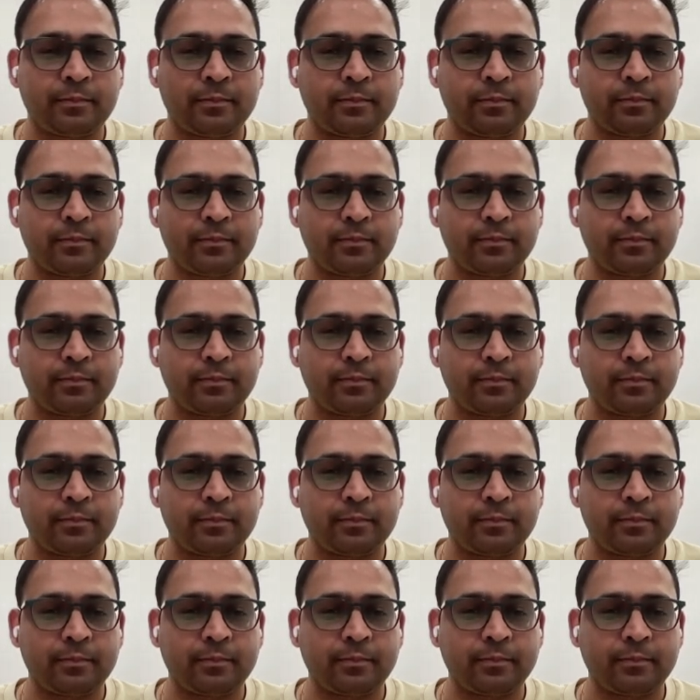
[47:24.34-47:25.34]

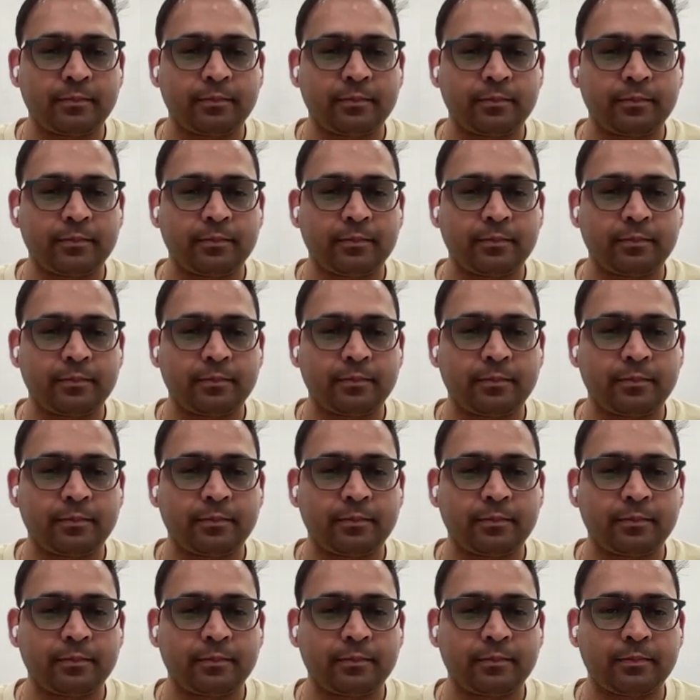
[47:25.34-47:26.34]

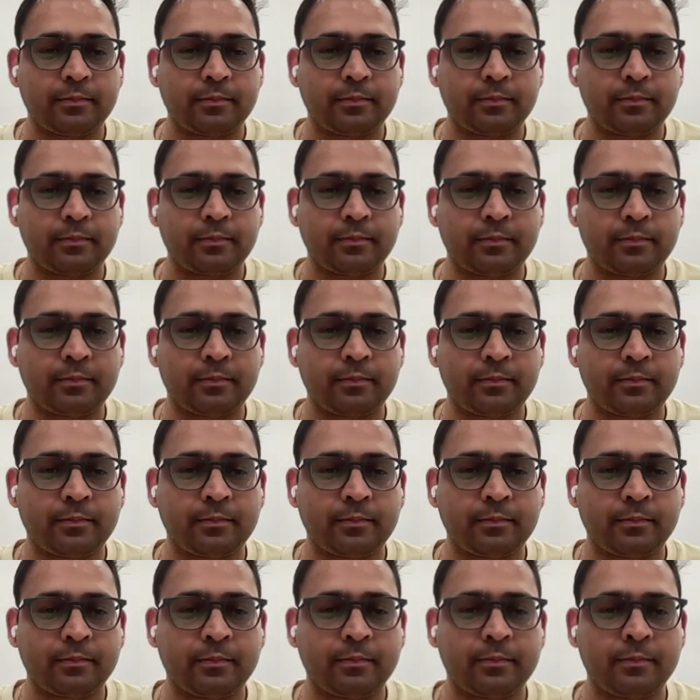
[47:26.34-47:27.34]

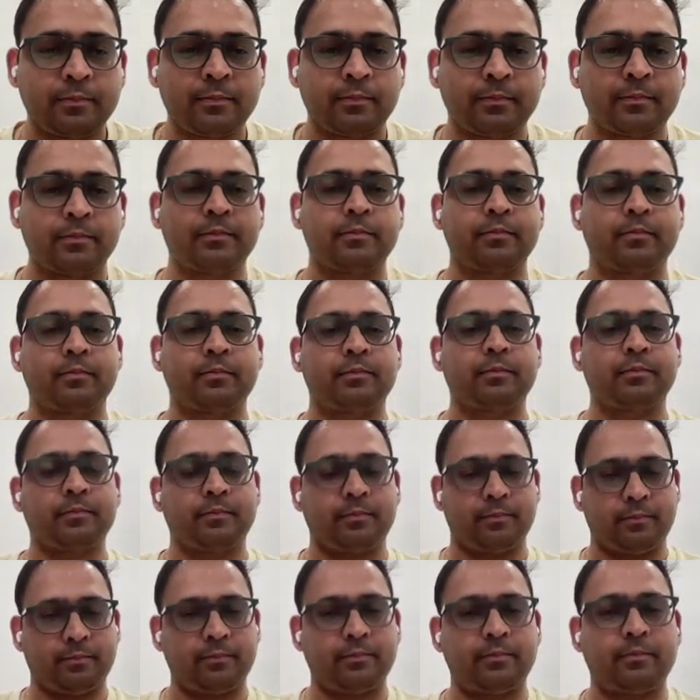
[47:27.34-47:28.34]

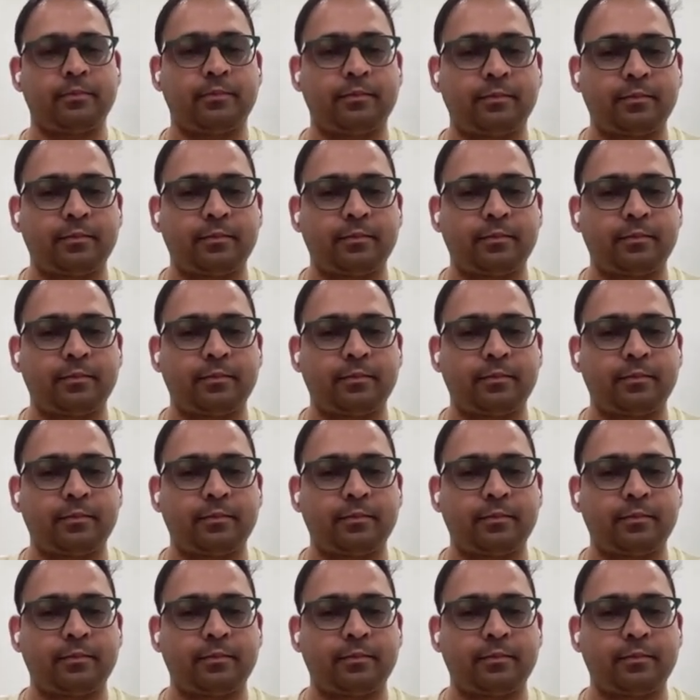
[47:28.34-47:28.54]
[no speech]